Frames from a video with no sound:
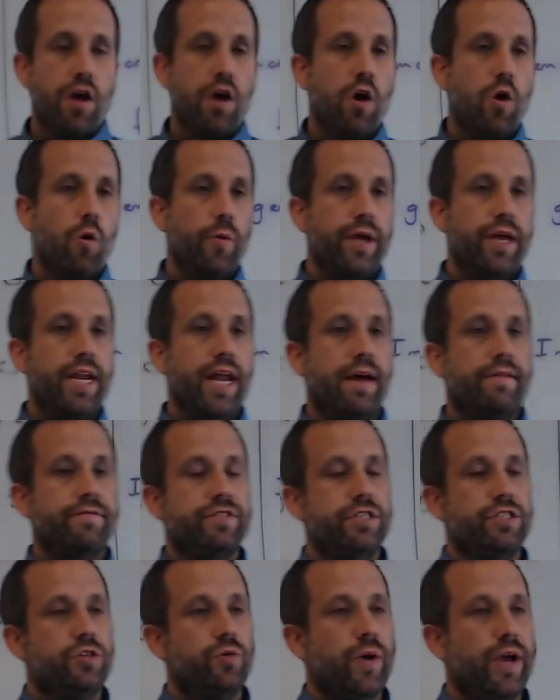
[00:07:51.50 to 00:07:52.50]
we could have
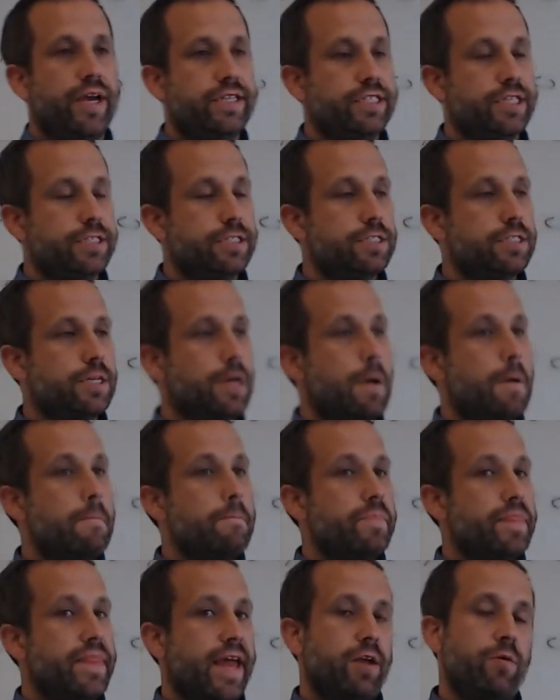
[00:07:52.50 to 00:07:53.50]
situations
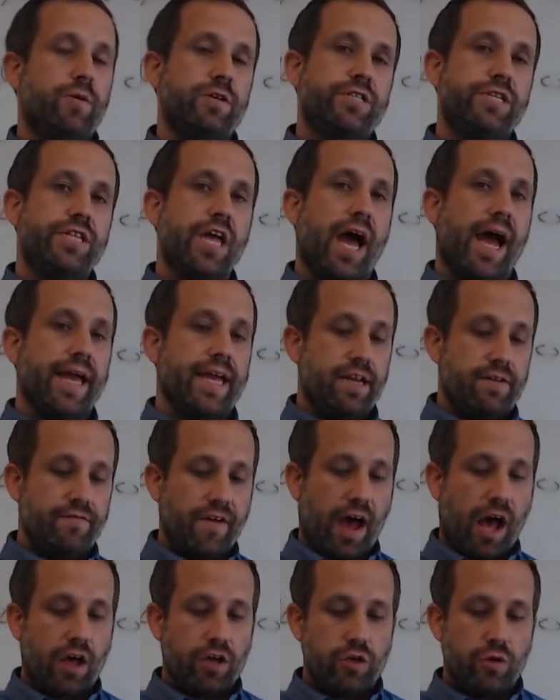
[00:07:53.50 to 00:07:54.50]
in which the
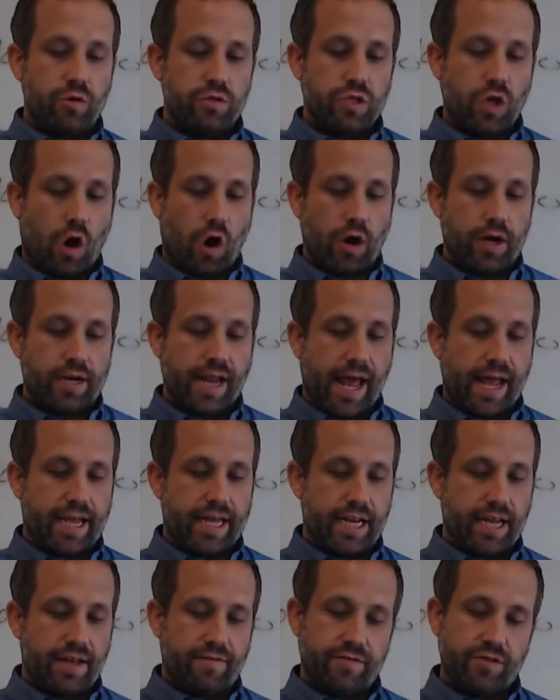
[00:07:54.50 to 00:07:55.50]
eigenvalues are negative.